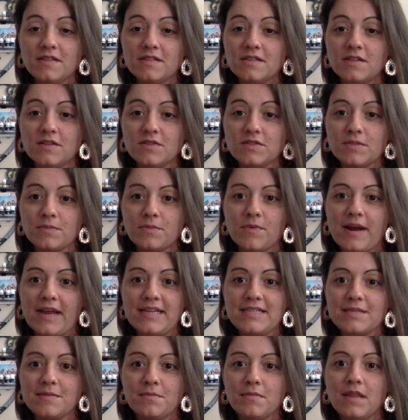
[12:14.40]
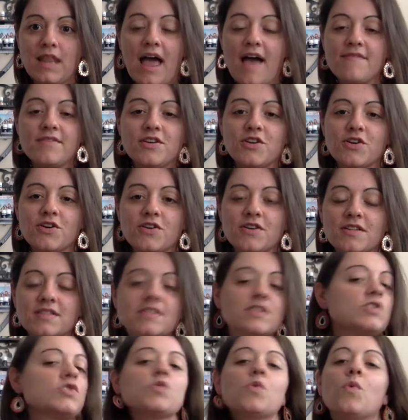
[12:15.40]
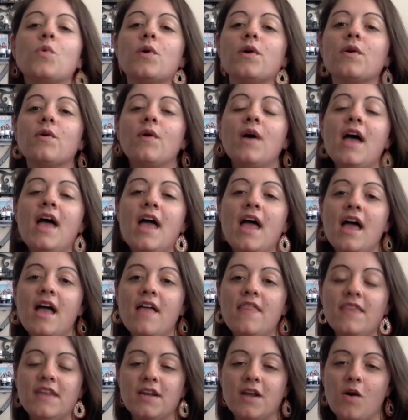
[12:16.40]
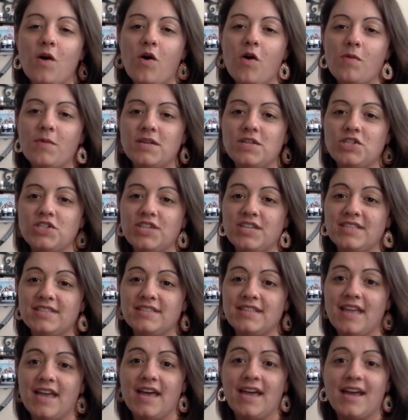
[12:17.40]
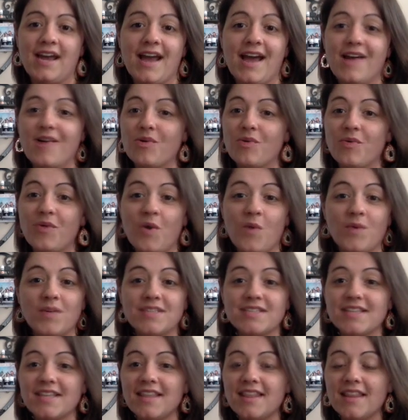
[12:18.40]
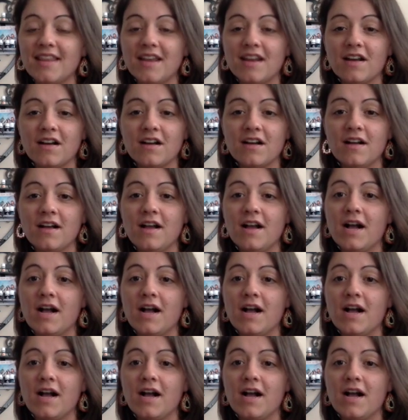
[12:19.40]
you know, some random lavender essential oil, and then go home and ingest that. I don't know what's in there.